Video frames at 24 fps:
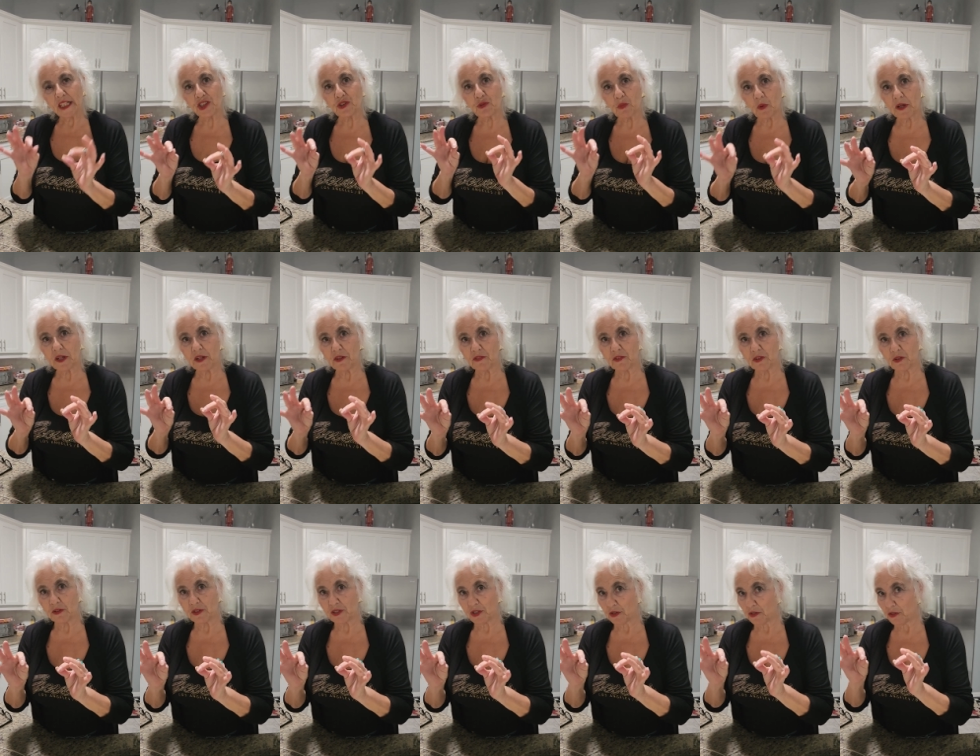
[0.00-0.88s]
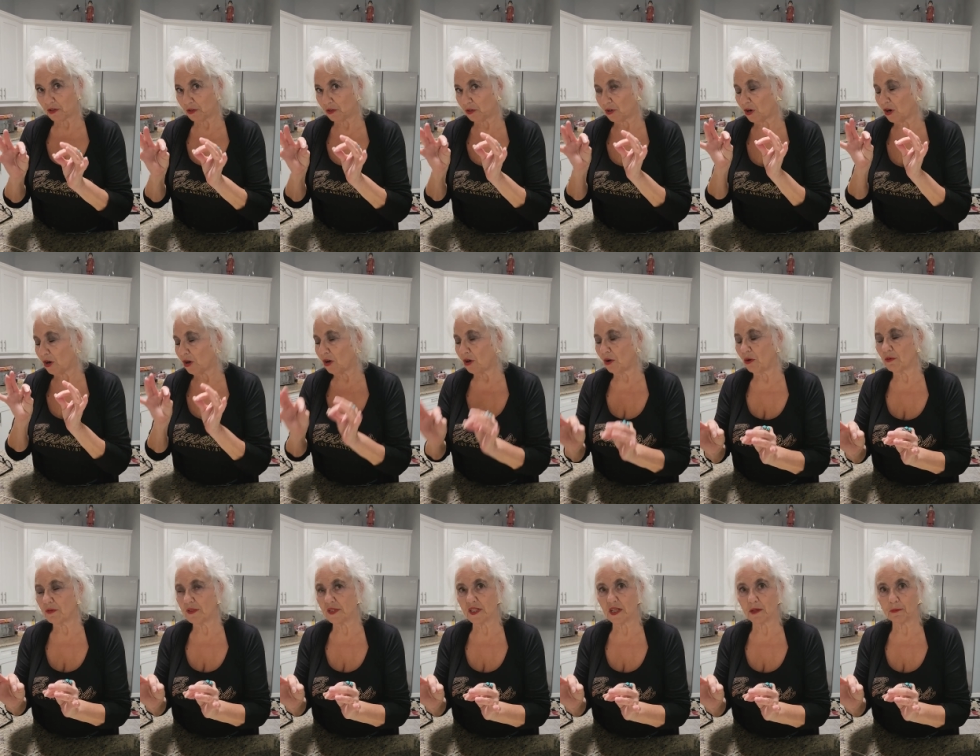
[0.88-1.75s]
each one of those are their
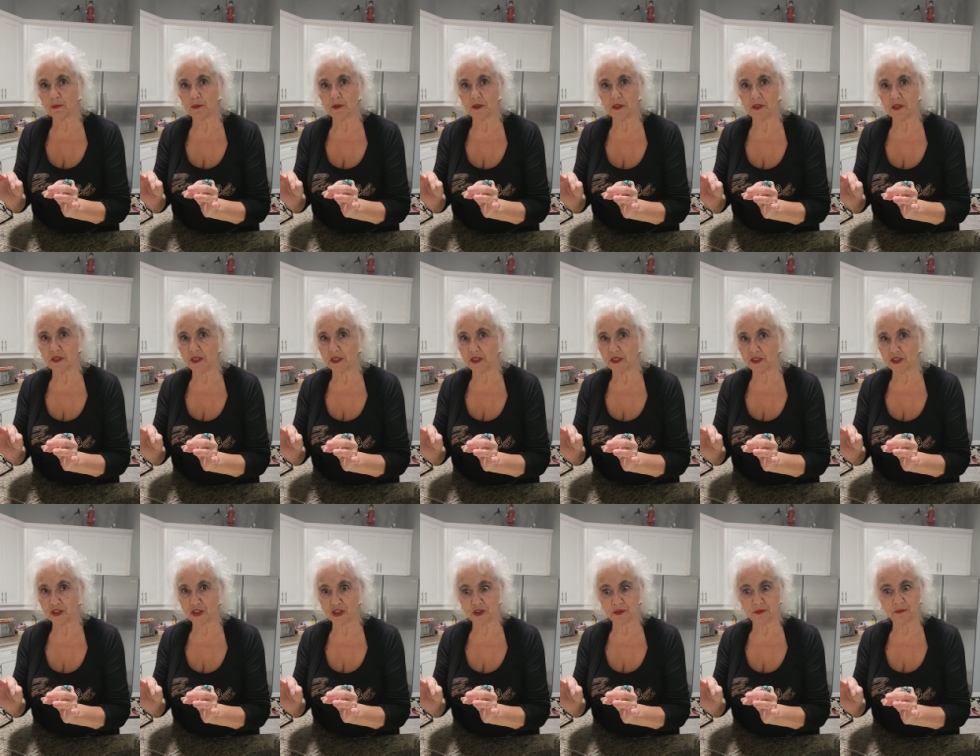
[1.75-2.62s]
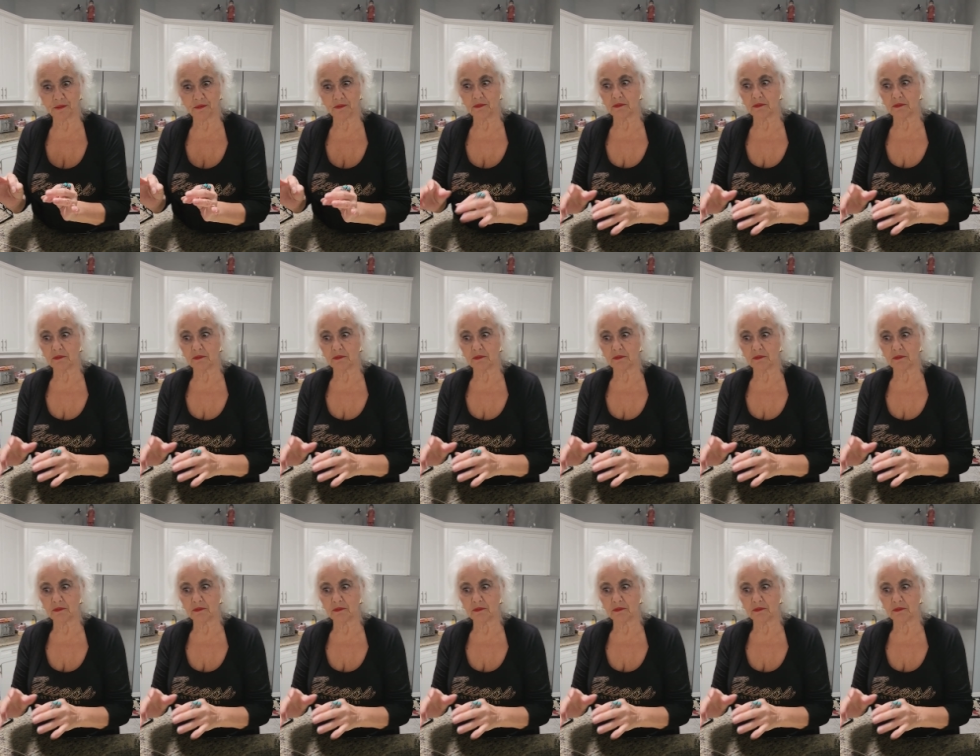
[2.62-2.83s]
own separate niche.